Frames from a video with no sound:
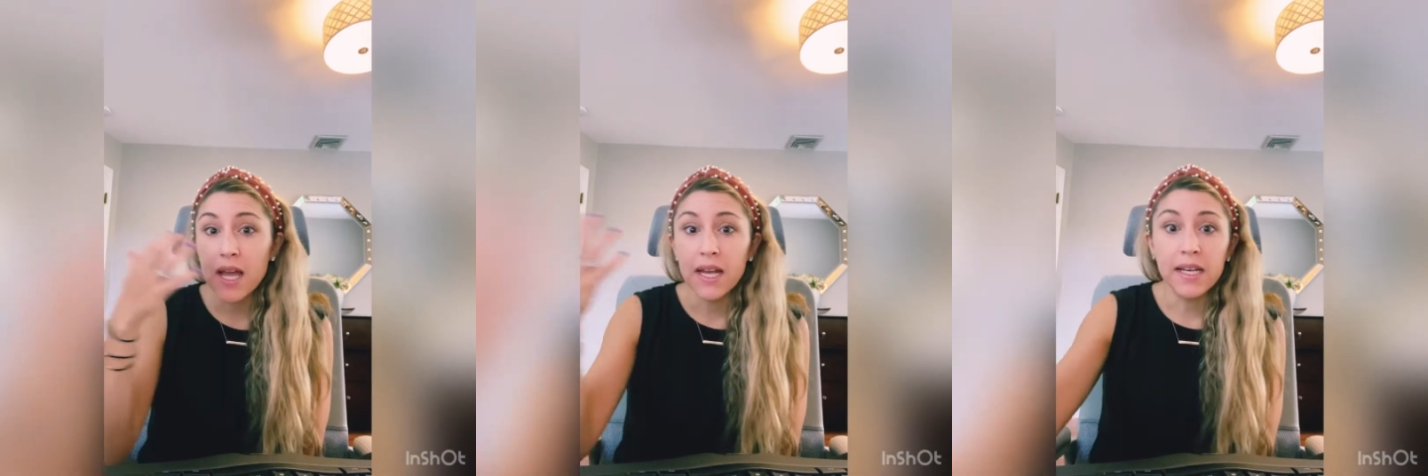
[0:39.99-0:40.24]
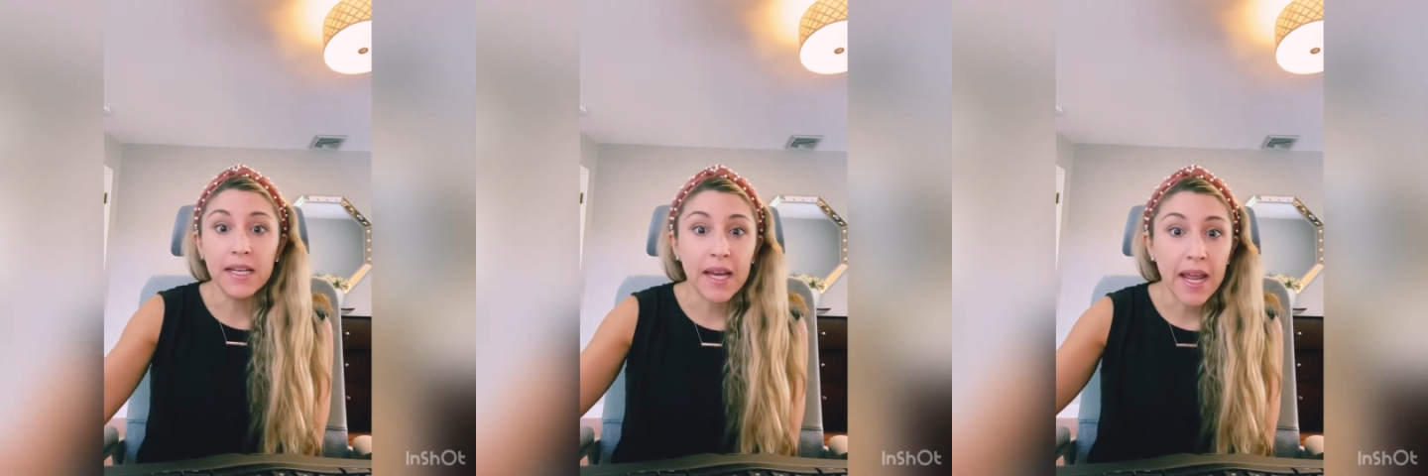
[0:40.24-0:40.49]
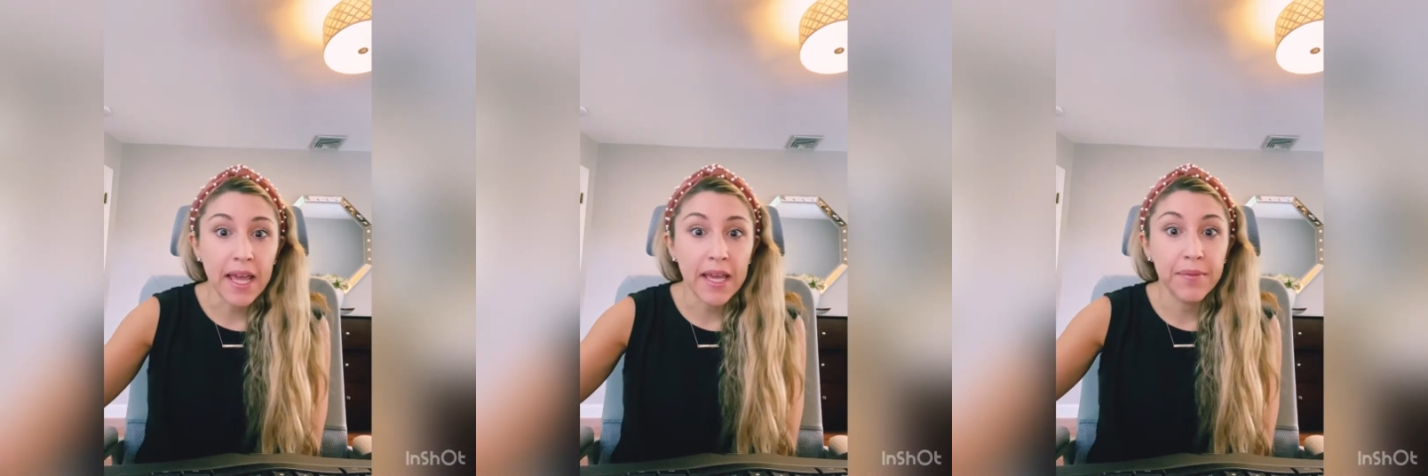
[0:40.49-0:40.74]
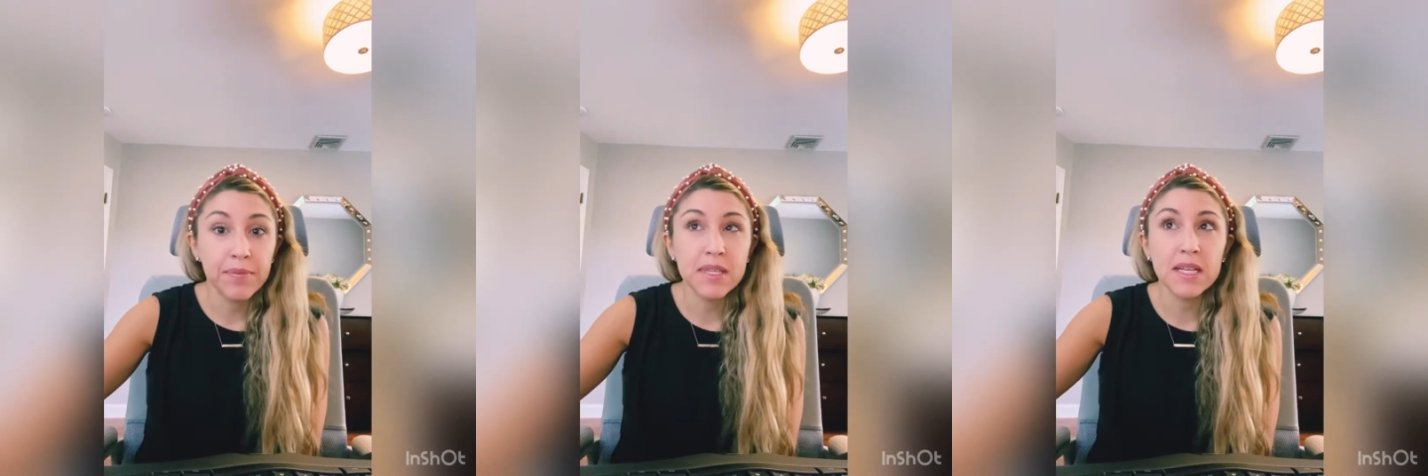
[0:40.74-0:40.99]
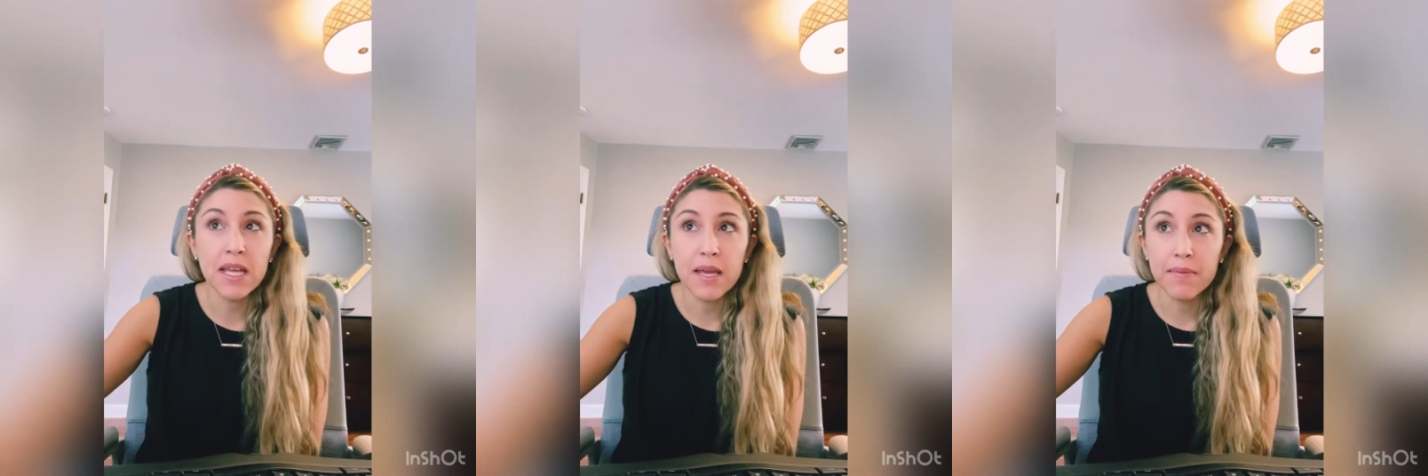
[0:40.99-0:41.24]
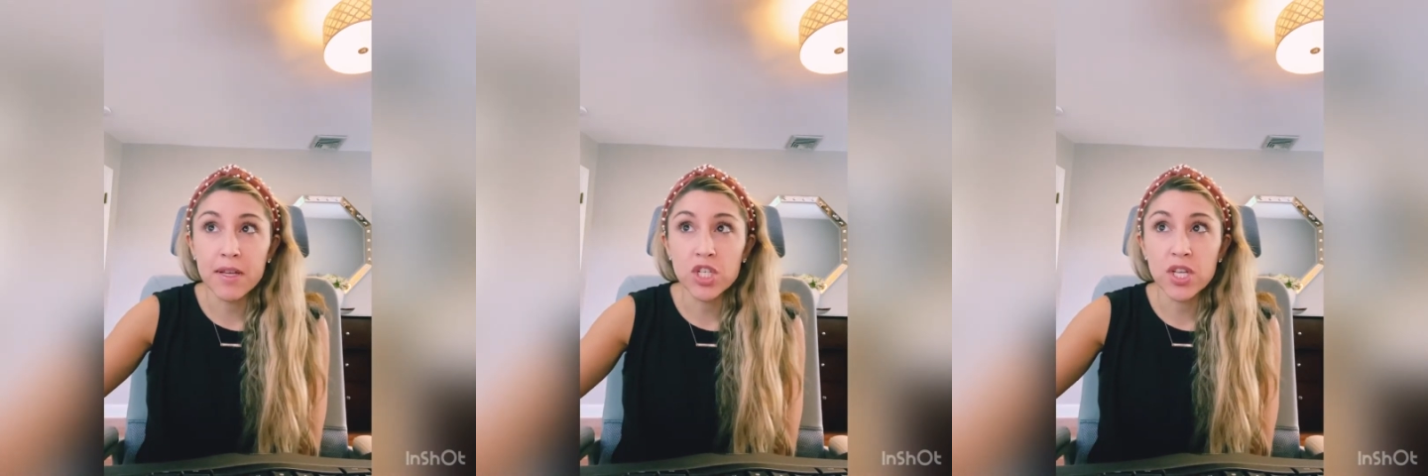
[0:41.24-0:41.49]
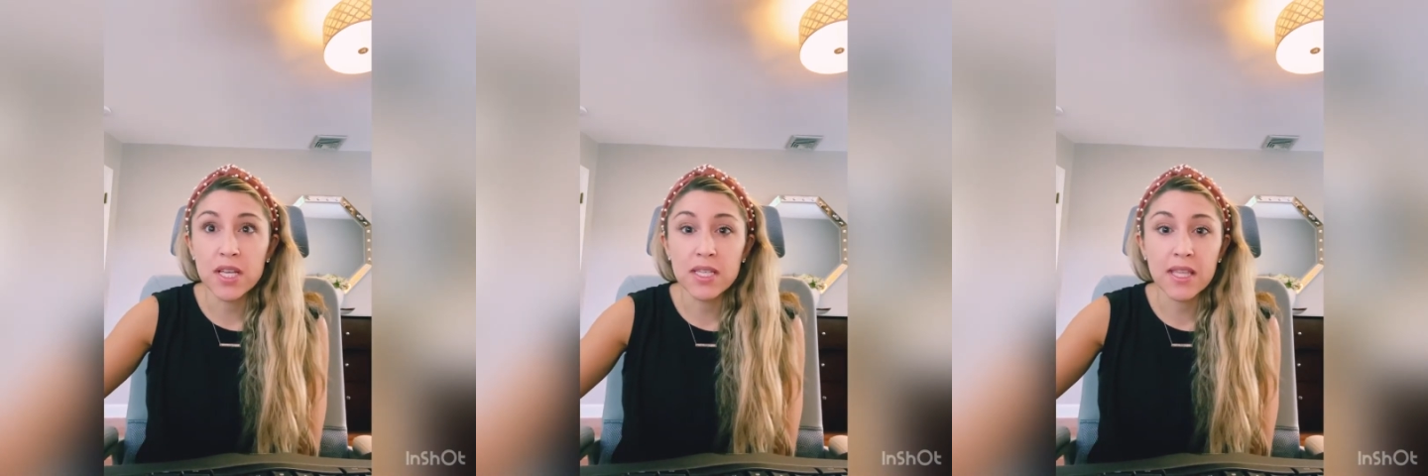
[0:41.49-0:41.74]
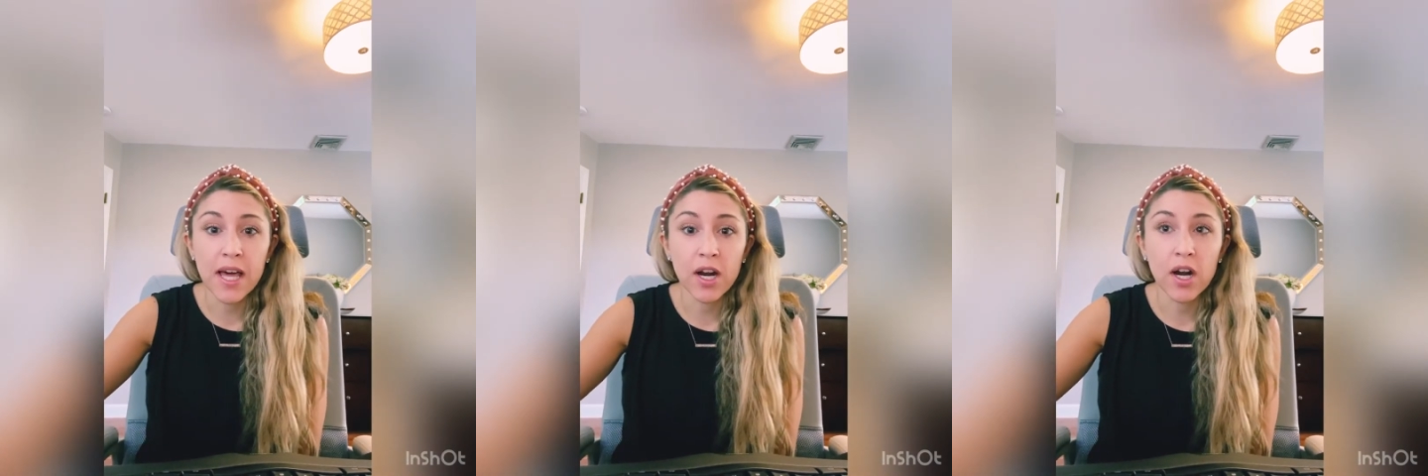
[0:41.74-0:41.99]
names, and images
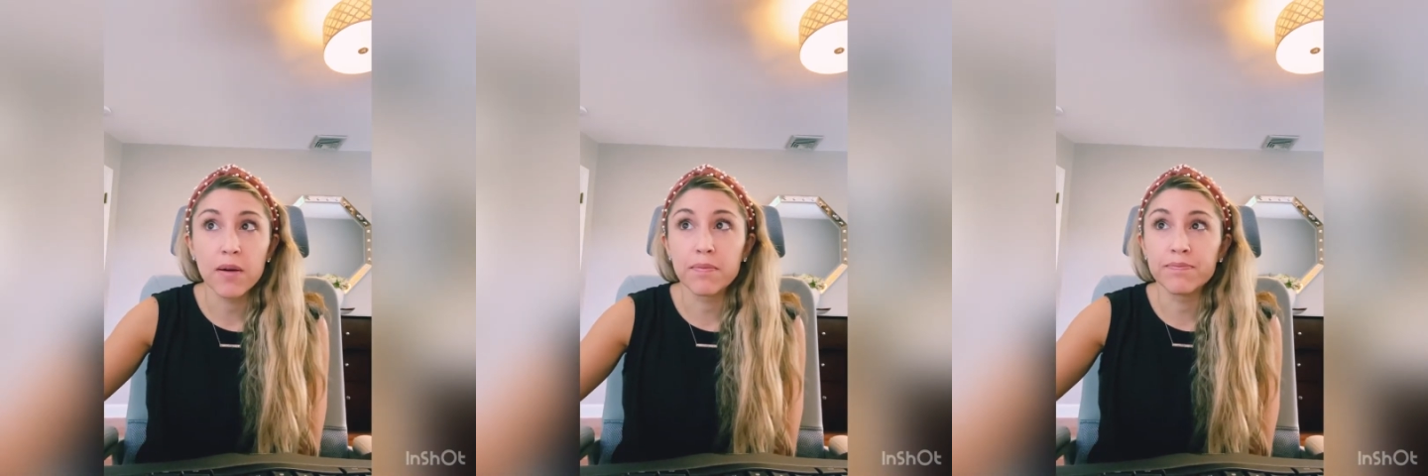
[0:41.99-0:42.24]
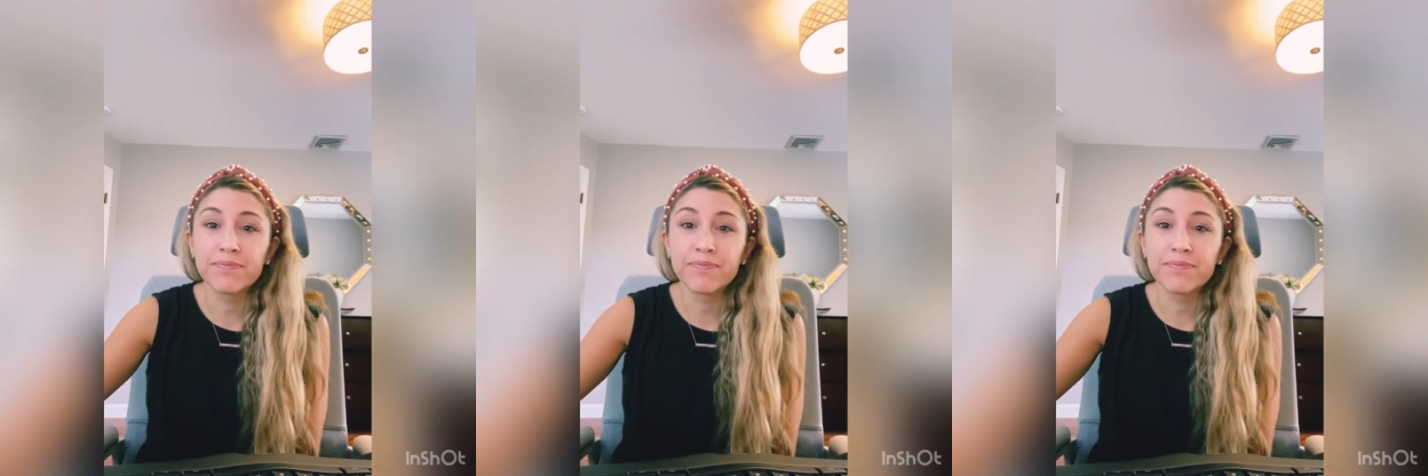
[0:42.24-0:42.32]
that are